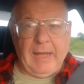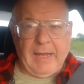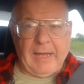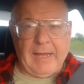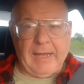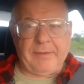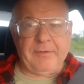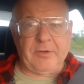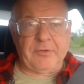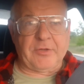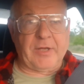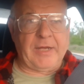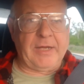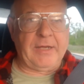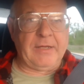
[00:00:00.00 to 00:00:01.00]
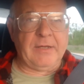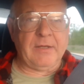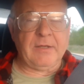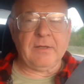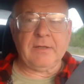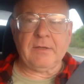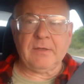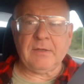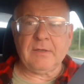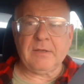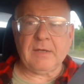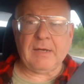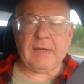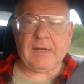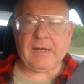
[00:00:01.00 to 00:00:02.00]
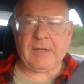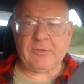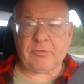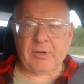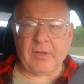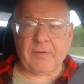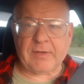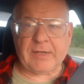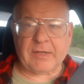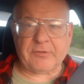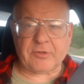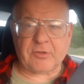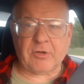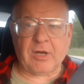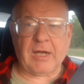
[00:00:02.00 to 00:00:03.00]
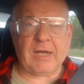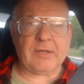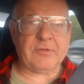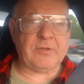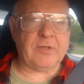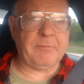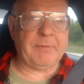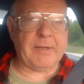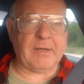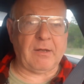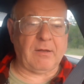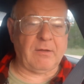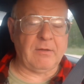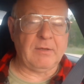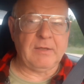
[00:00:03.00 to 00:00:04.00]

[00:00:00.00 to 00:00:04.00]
And there's a trail that cuts across in the middle,